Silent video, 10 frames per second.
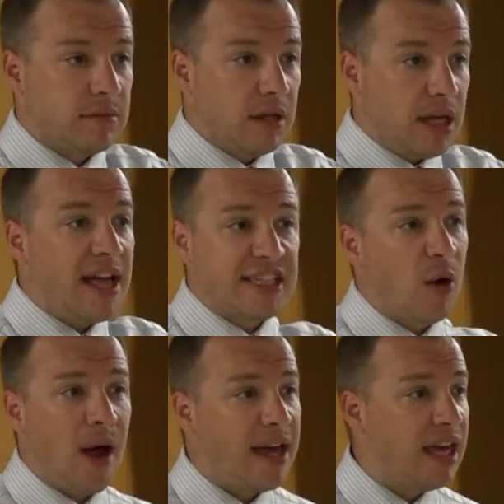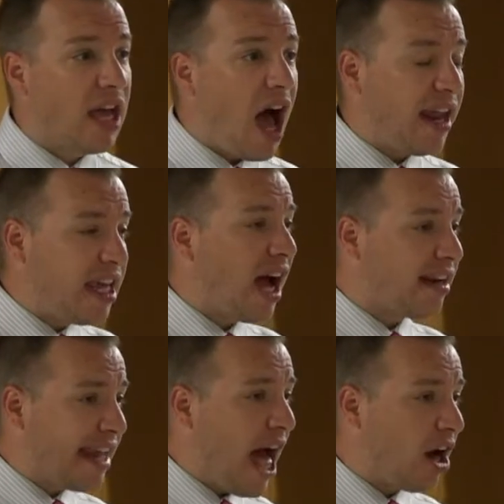Yeah. That's the way he got. He
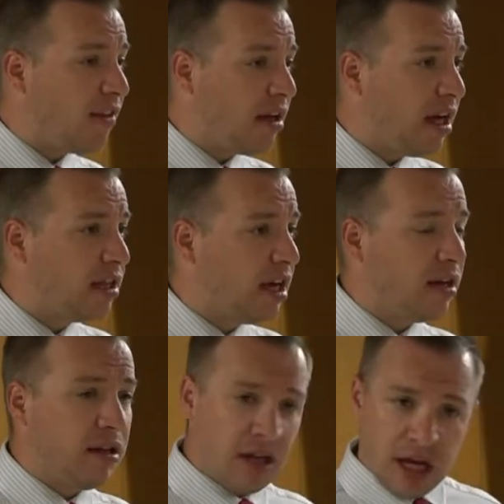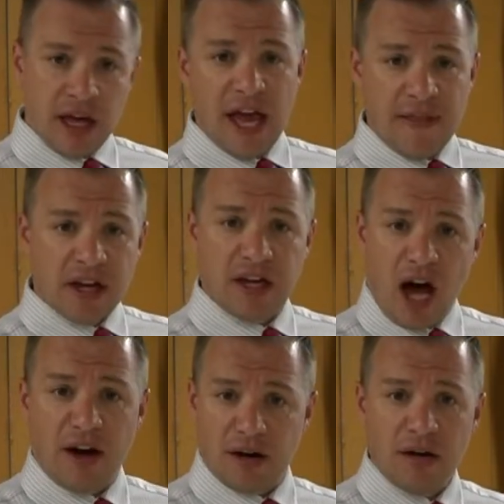got down in the in the in the
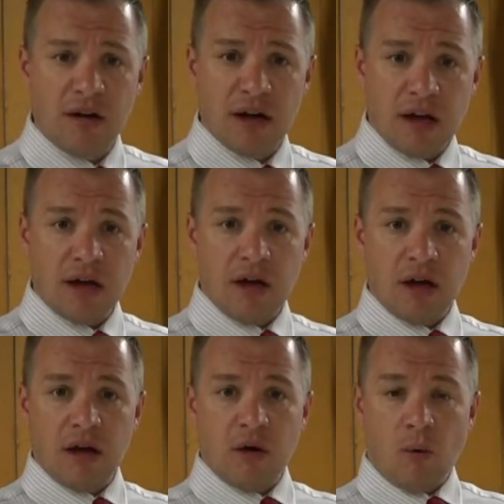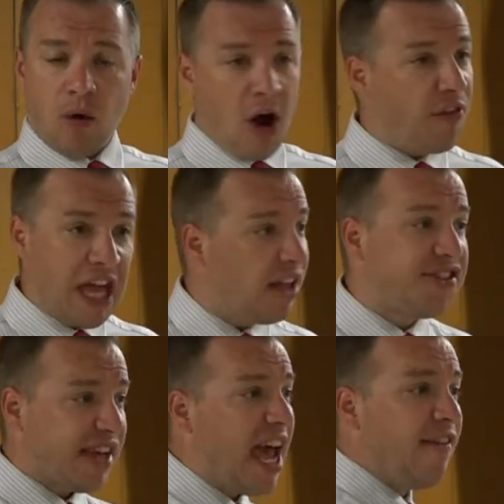gutter where all the
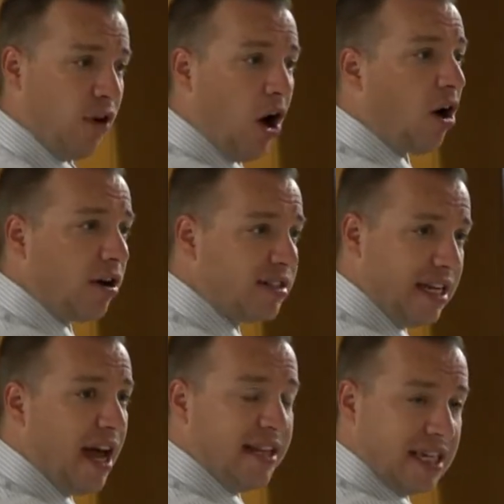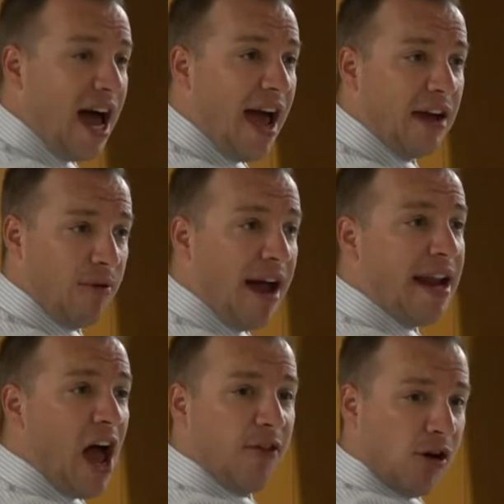unsaved are today, tonight, right
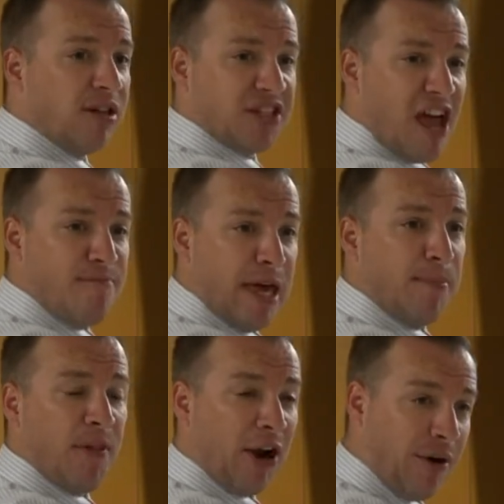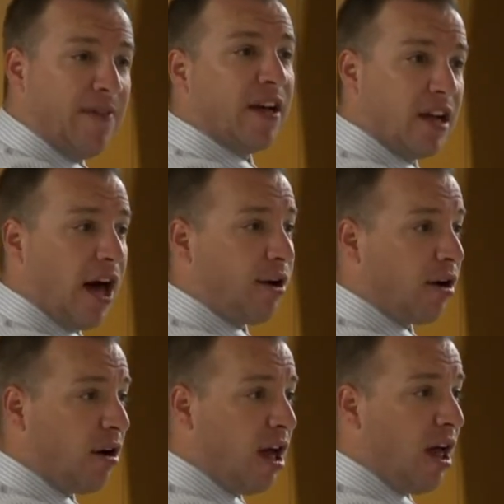now. There are unsaved people that are in the
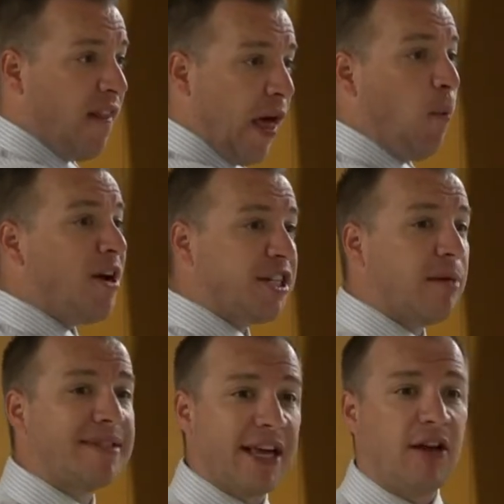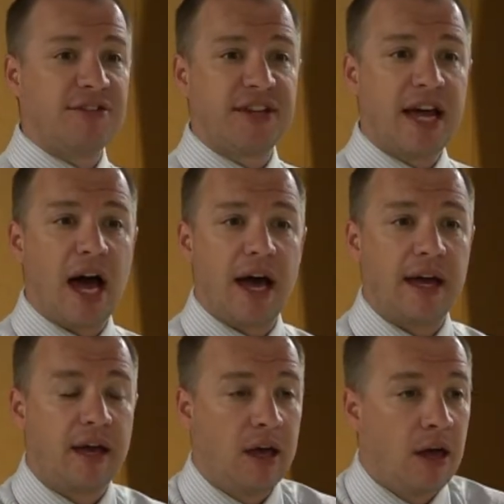gutter that wish themselves to die.
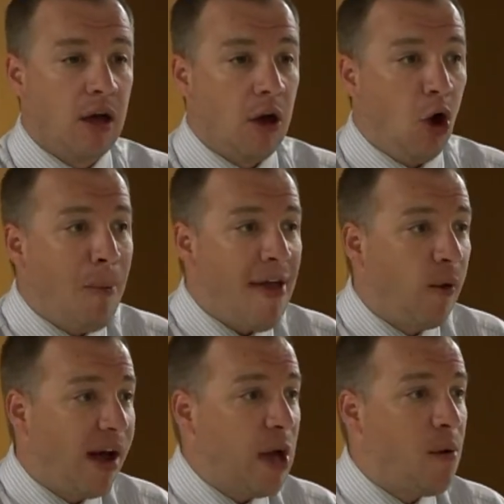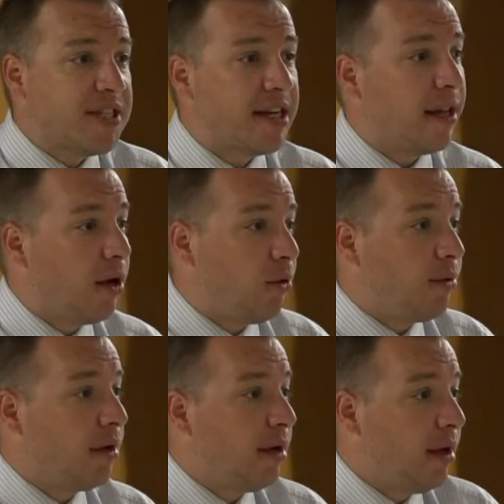Mm. Oh, by the way, he wasn't alone.
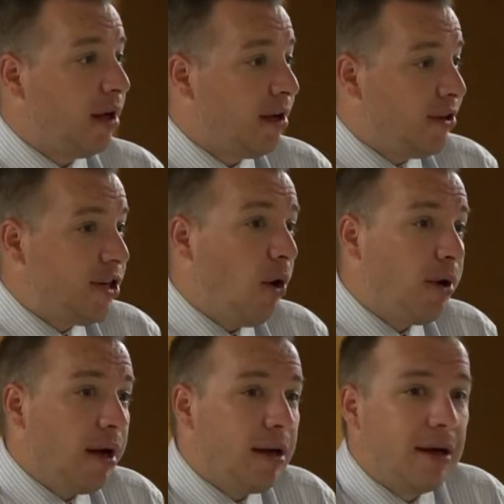Jonah.